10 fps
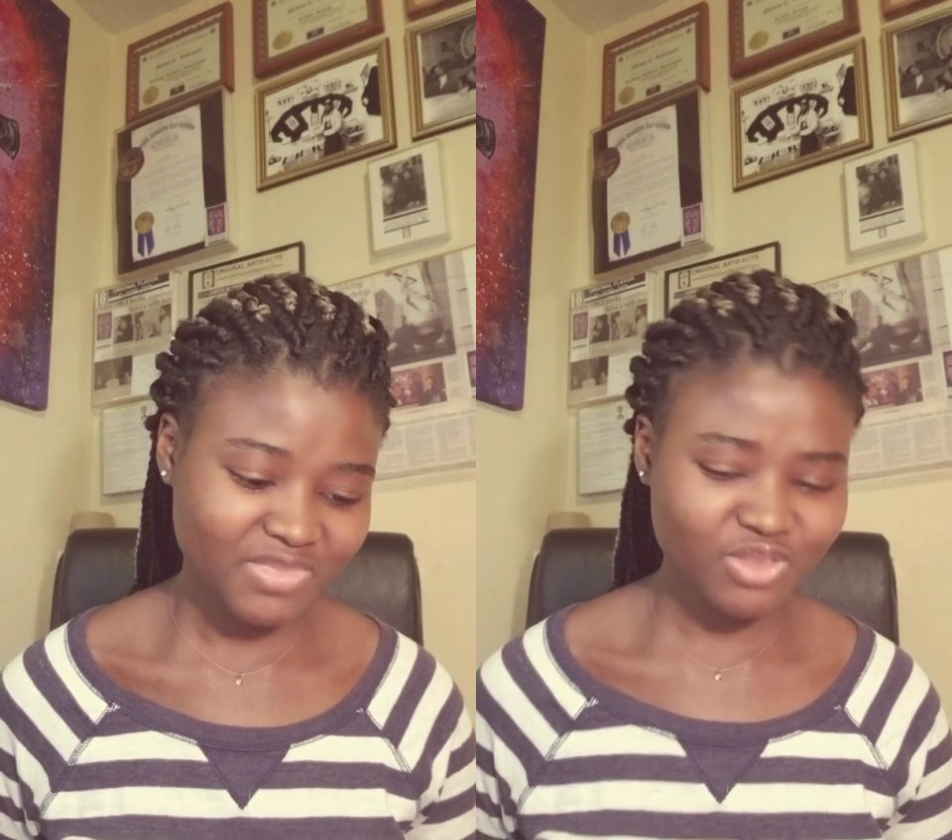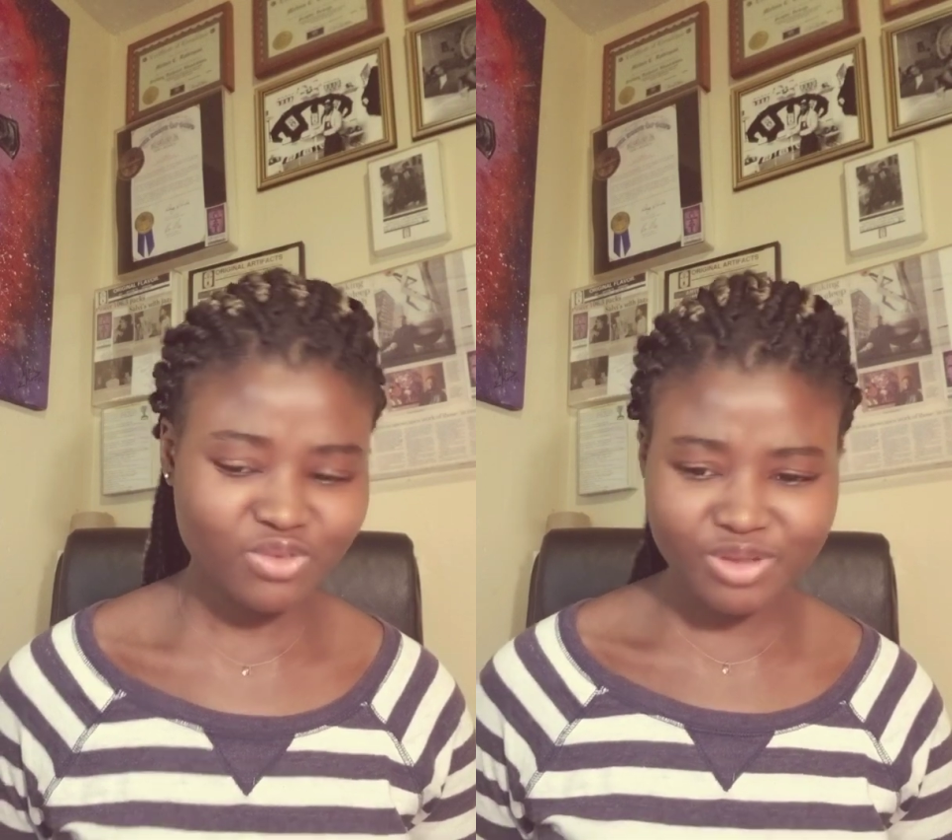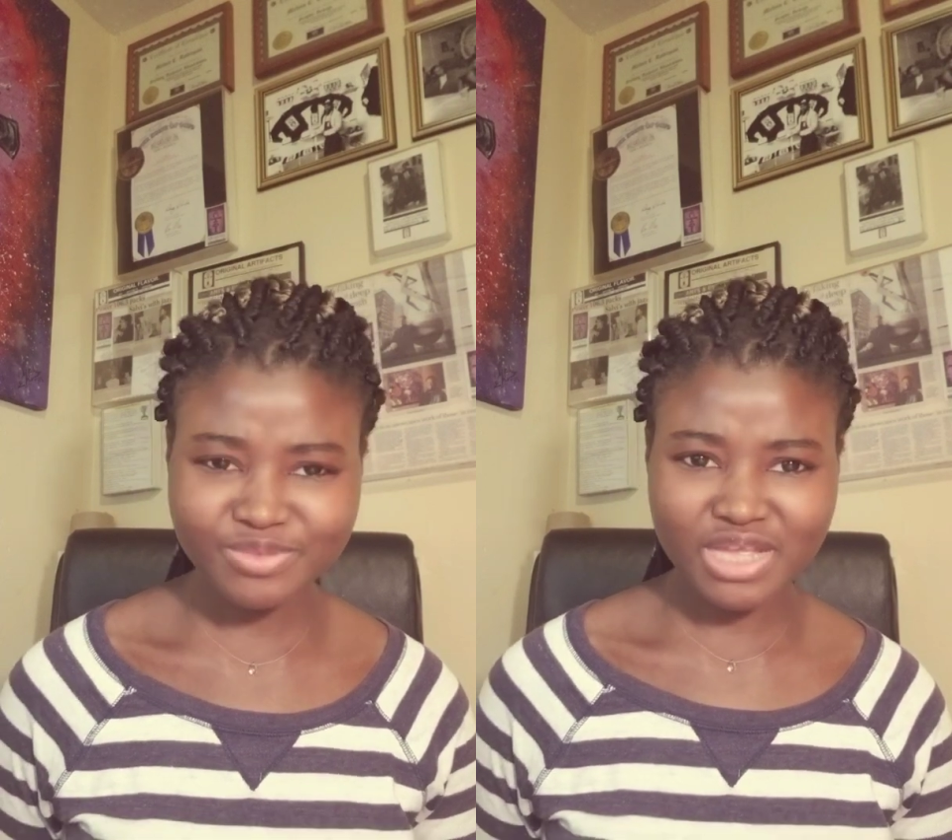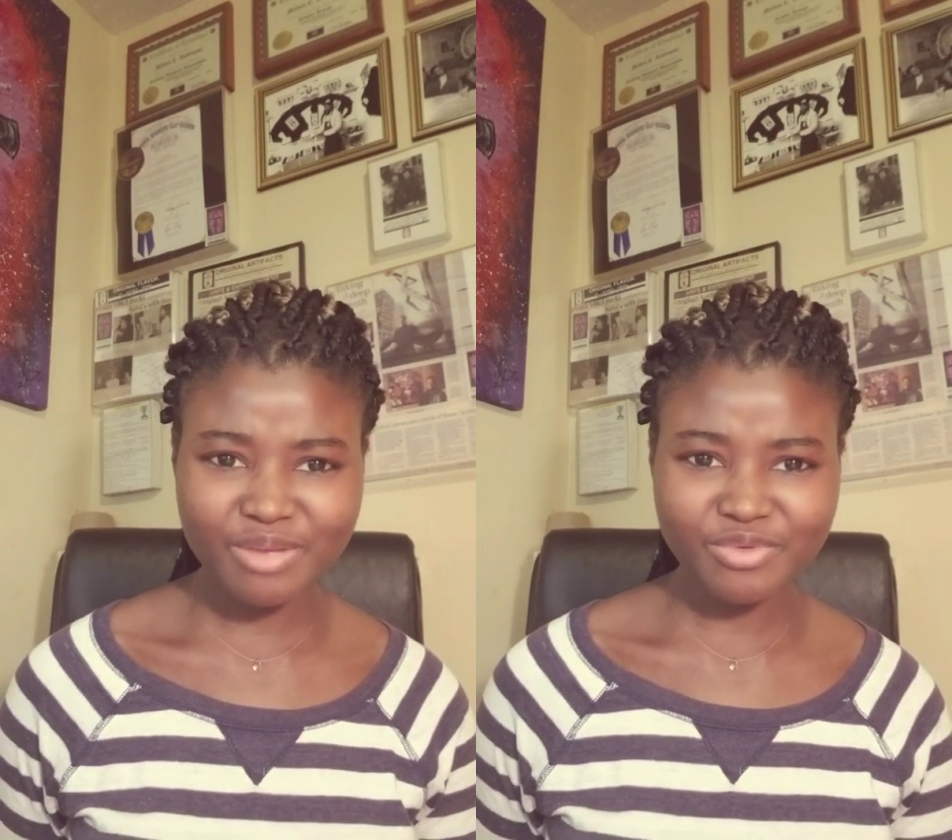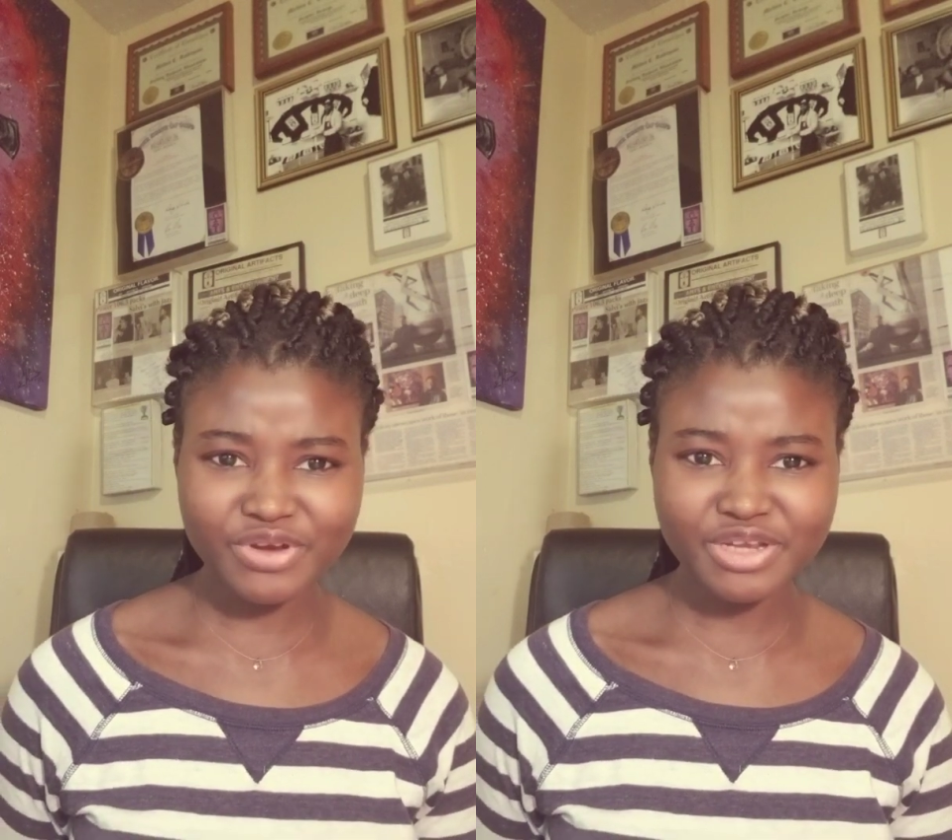No,
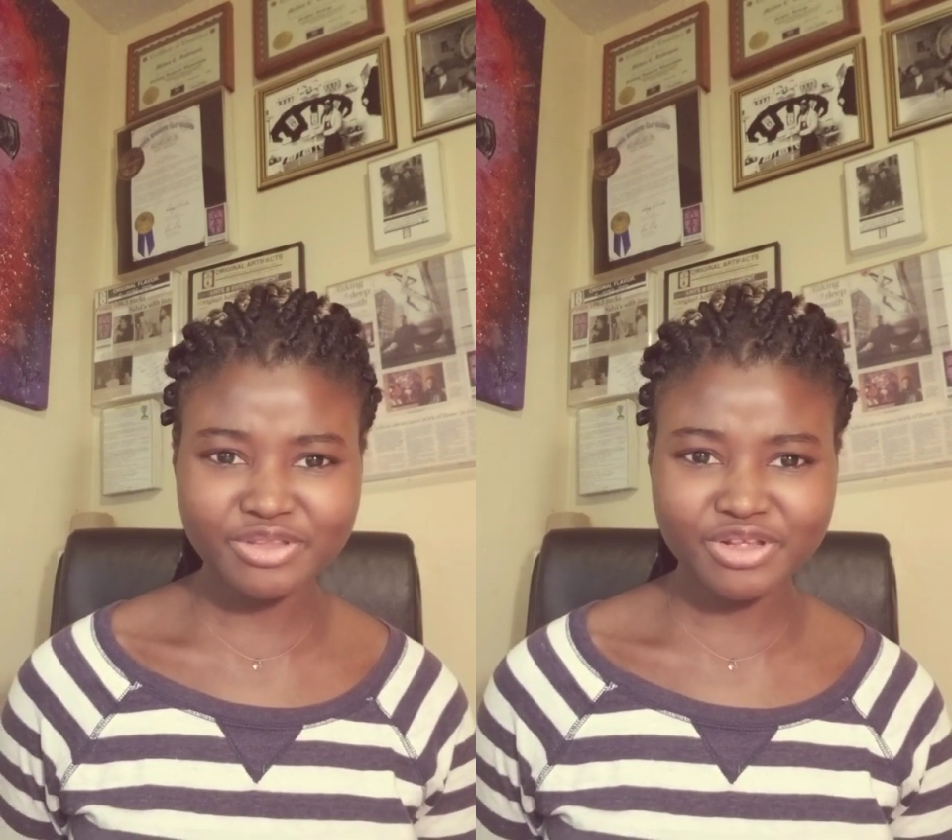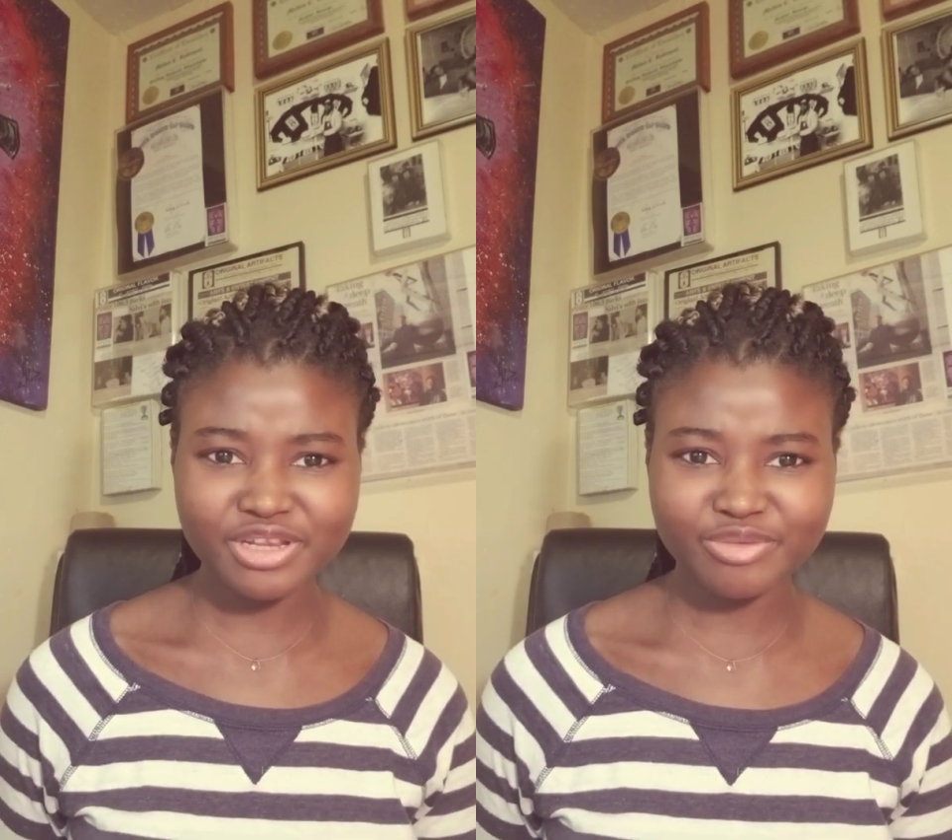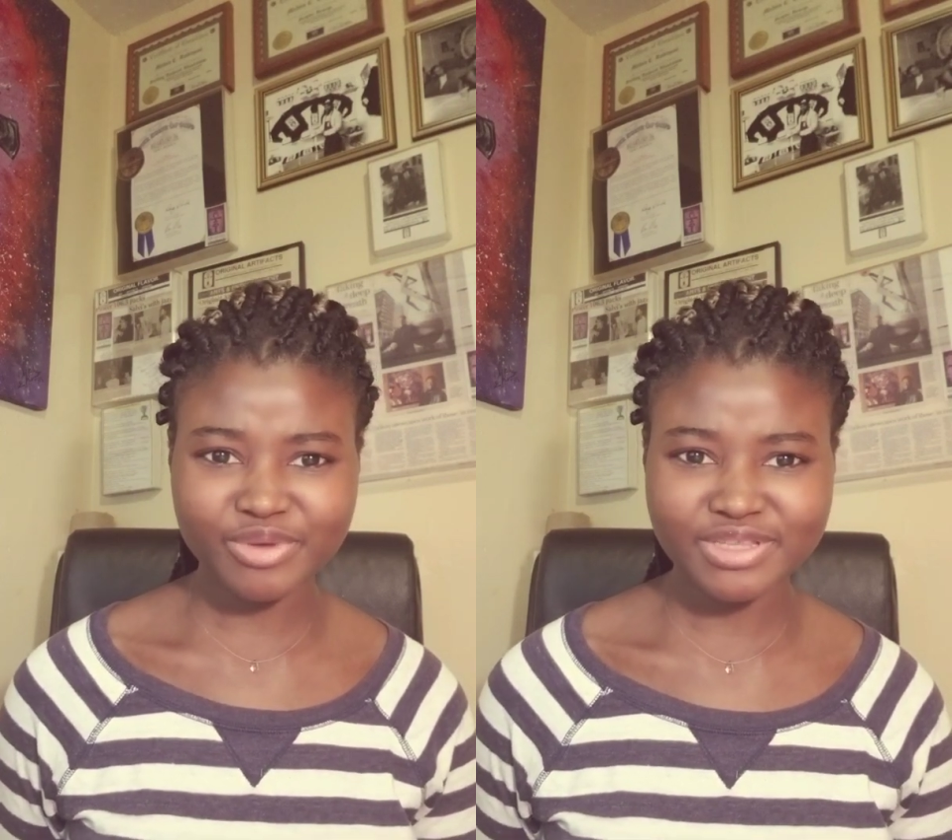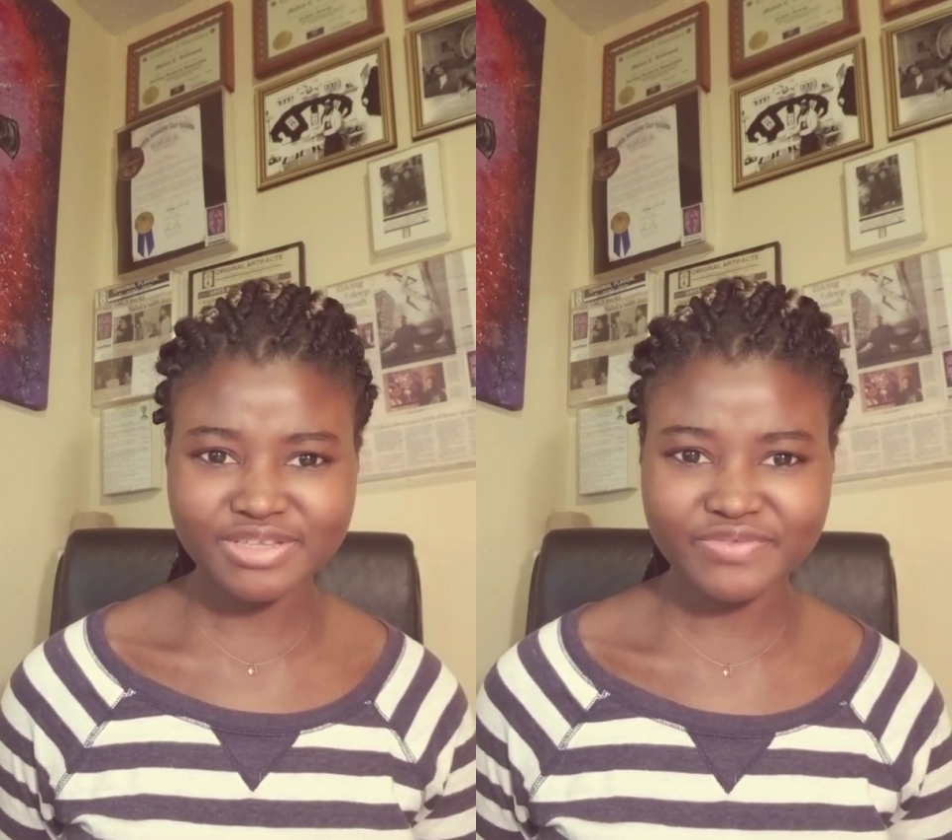I'm already talking about it,